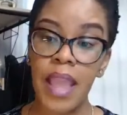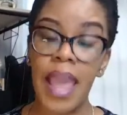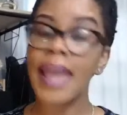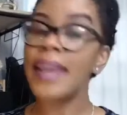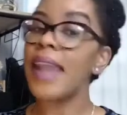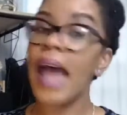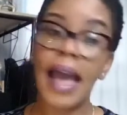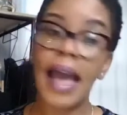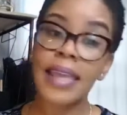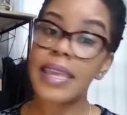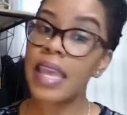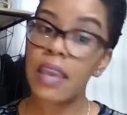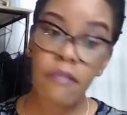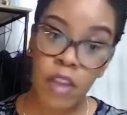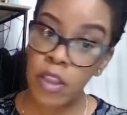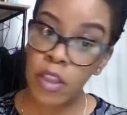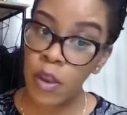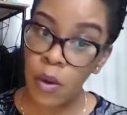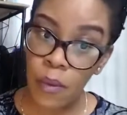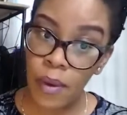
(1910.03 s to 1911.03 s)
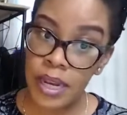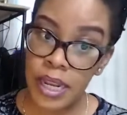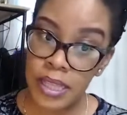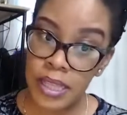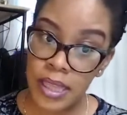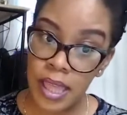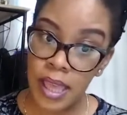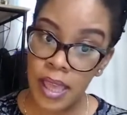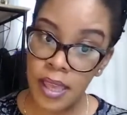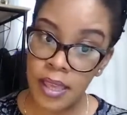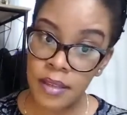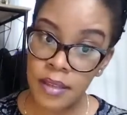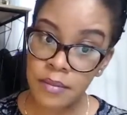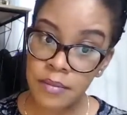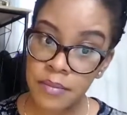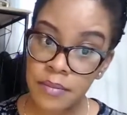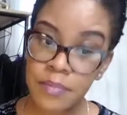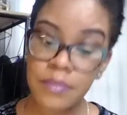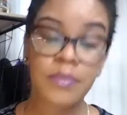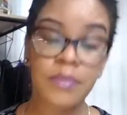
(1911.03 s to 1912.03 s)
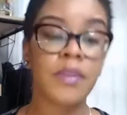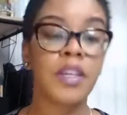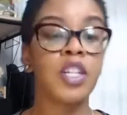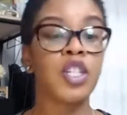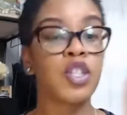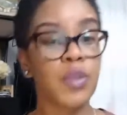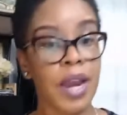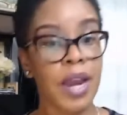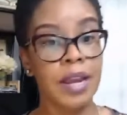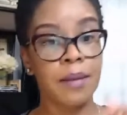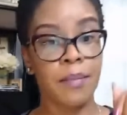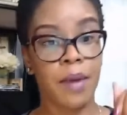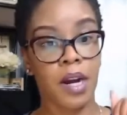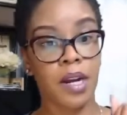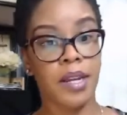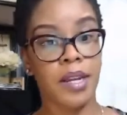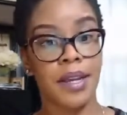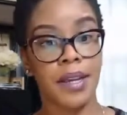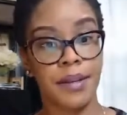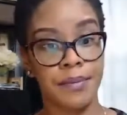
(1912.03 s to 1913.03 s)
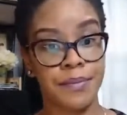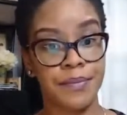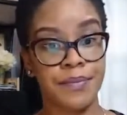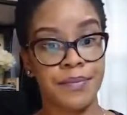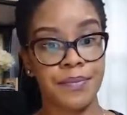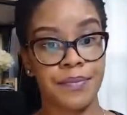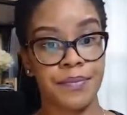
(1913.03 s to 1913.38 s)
and not giving you anything, trademark it.